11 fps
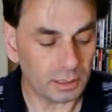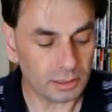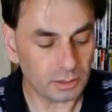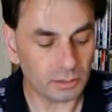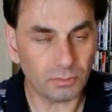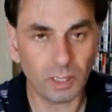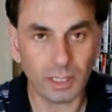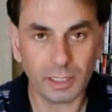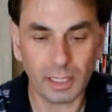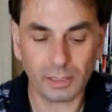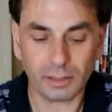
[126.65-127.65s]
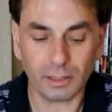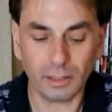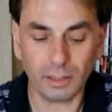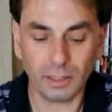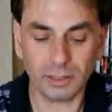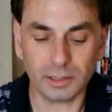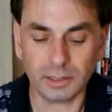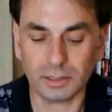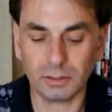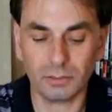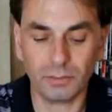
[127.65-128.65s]
is sort of laid out in a nice
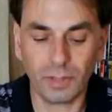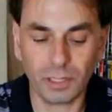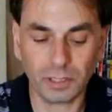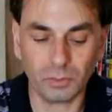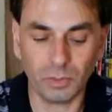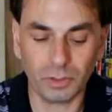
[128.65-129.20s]
sort of fashion